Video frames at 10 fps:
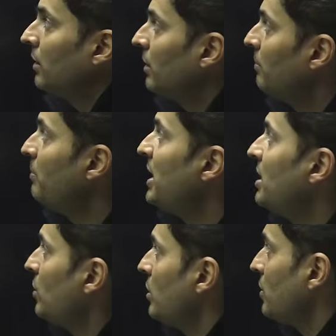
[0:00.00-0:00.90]
B is
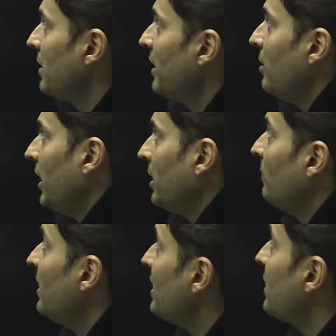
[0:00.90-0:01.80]
also radioactive,
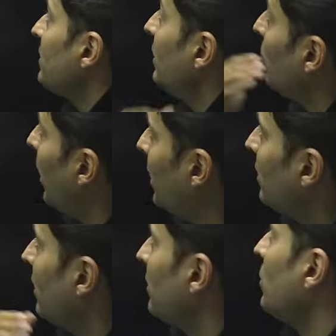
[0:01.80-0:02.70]
decays into
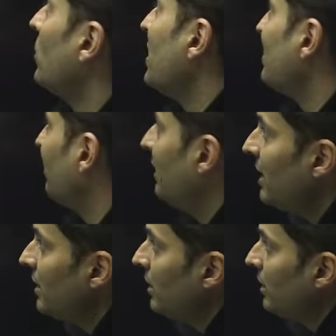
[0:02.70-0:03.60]
another nucleus
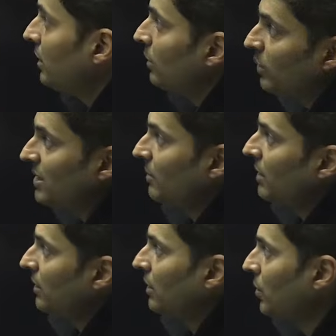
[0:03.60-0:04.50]
D with some
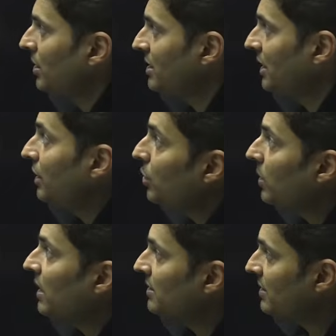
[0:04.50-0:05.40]
another constant.
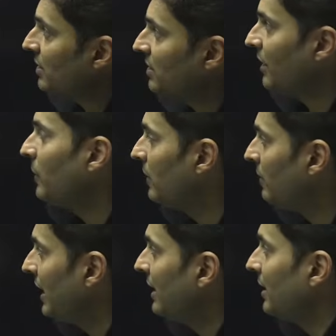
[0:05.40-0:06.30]
Nucleus C is stable.
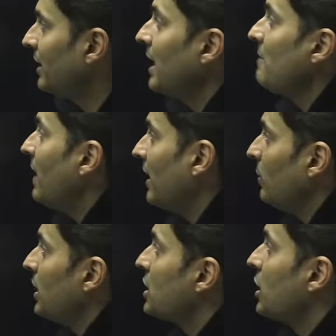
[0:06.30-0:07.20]
Find the time at
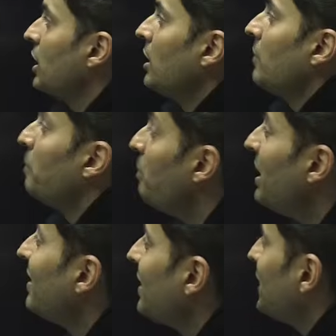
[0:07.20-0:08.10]
which B
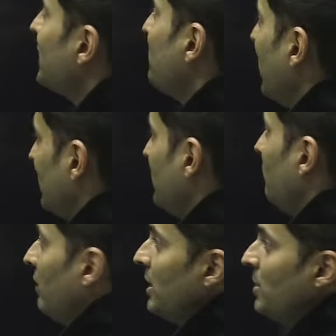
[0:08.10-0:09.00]
reaches maximum
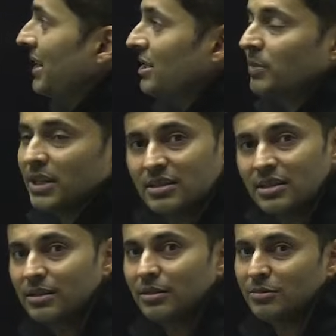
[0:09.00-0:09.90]
value expressed in
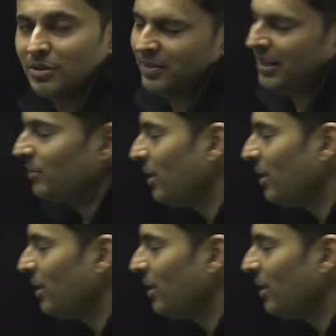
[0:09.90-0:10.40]
terms of lambda.